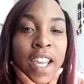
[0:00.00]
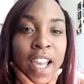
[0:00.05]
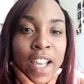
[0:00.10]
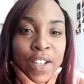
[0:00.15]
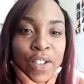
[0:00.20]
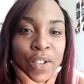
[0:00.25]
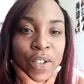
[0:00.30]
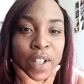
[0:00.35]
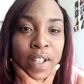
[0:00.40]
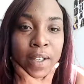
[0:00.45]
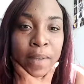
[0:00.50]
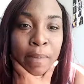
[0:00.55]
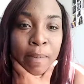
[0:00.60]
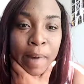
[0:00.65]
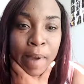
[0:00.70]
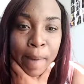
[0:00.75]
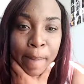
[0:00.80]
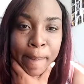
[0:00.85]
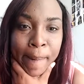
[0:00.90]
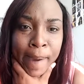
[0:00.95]
gastric
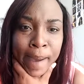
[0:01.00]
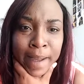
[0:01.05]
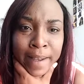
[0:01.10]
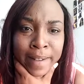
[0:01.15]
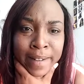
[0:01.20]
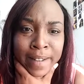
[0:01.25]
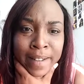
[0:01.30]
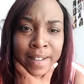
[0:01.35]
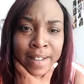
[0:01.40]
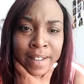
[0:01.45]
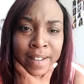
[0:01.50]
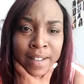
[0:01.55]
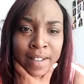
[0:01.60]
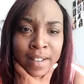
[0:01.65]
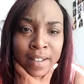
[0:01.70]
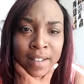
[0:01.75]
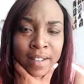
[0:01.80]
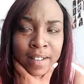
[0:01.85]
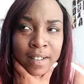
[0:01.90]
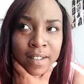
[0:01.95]
bypass
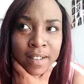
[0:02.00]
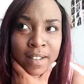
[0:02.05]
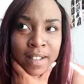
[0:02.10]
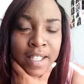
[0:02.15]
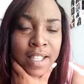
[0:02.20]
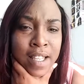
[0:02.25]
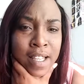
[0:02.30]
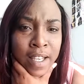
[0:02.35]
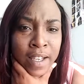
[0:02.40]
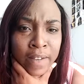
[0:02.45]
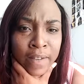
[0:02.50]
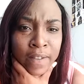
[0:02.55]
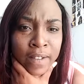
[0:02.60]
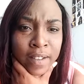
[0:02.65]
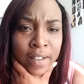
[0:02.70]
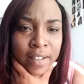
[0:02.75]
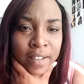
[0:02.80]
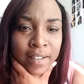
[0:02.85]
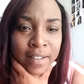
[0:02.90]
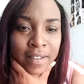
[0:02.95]
sleeve.
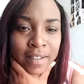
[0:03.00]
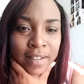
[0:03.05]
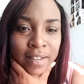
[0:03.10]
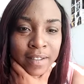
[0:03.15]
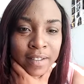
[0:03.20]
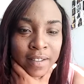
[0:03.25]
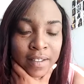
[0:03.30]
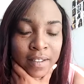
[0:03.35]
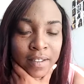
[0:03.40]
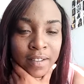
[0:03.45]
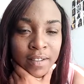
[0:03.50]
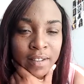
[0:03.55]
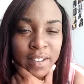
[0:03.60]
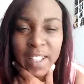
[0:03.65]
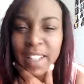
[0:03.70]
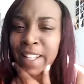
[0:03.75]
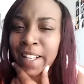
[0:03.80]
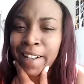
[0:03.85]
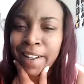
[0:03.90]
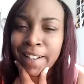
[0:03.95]

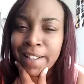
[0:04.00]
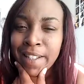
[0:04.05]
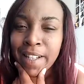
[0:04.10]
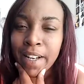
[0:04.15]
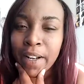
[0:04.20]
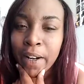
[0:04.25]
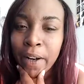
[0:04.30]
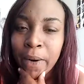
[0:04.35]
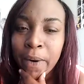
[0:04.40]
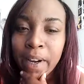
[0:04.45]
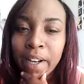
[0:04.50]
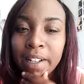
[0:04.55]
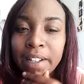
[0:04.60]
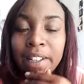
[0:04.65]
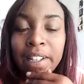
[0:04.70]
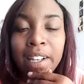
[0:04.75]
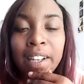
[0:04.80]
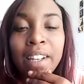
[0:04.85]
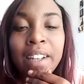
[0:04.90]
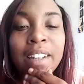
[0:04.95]
I think I said it
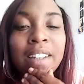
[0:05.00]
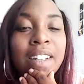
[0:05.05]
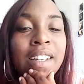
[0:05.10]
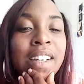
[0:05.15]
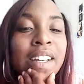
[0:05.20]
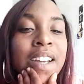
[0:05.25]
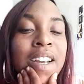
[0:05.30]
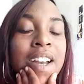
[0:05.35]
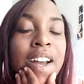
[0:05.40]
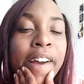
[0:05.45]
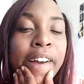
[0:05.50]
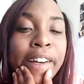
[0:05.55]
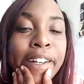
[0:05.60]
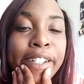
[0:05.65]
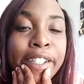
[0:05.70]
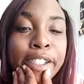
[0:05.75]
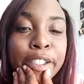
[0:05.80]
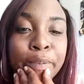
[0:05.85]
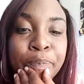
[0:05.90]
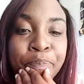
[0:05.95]
correctly.
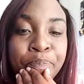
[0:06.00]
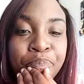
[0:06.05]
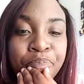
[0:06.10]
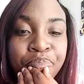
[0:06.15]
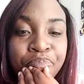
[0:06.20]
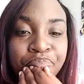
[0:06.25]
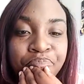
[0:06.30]
Um,